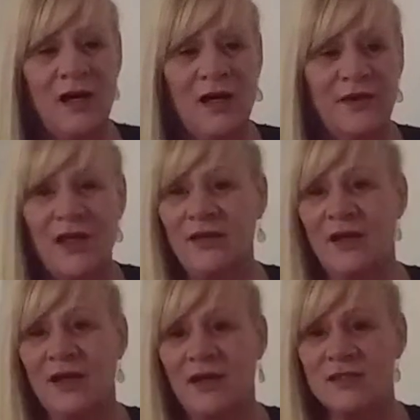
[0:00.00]
And then
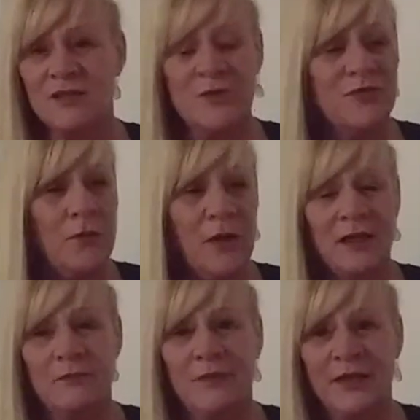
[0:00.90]
they had some other
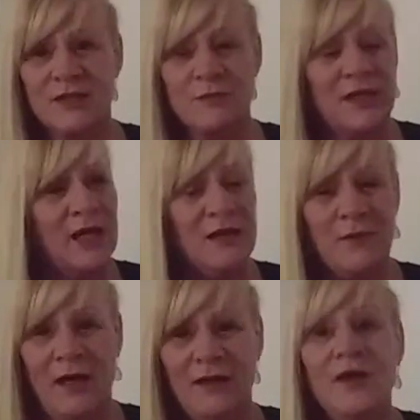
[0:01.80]
wicked bitch, my
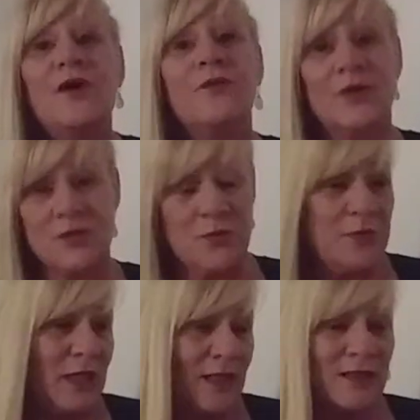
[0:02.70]
neighbour, which will
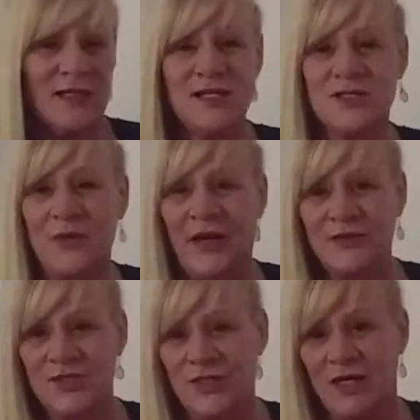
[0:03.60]
be linked in as well.
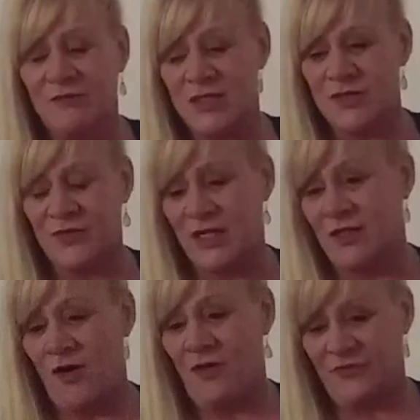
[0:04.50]
She gave me
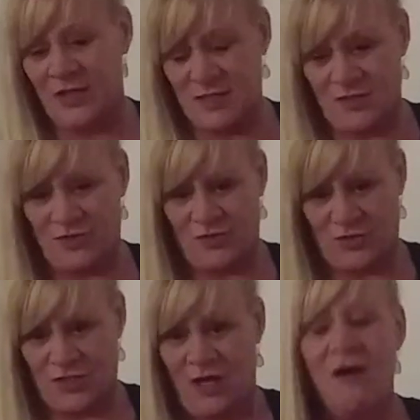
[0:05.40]
3.5 years of
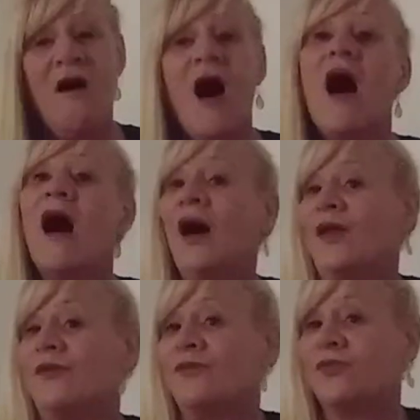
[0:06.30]
torture
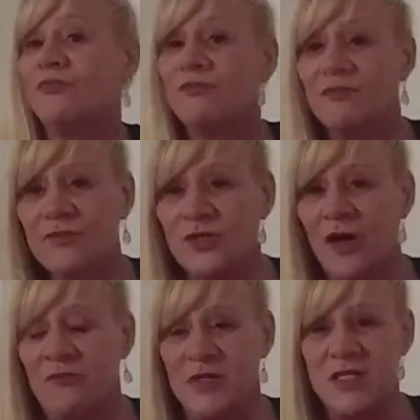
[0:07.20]
and
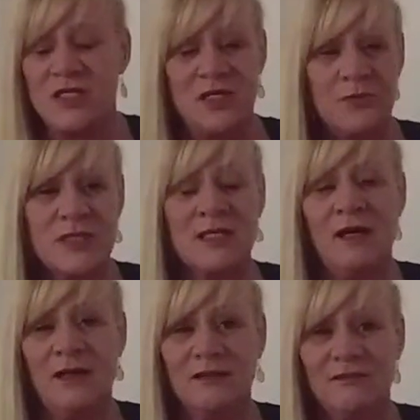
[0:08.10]
drove me to
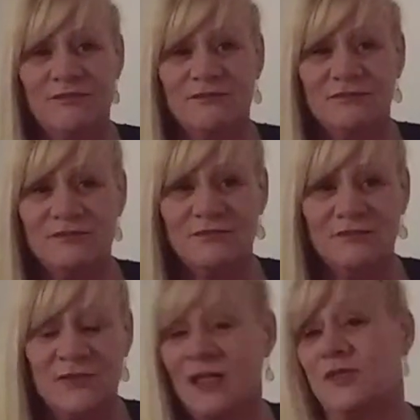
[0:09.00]
suicide.
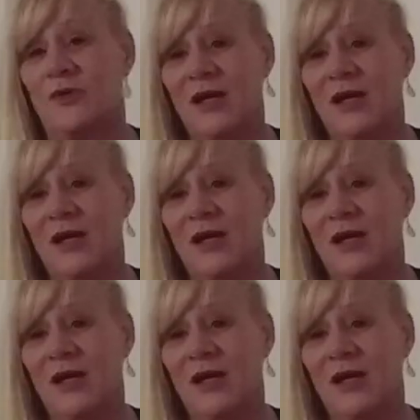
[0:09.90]
That's what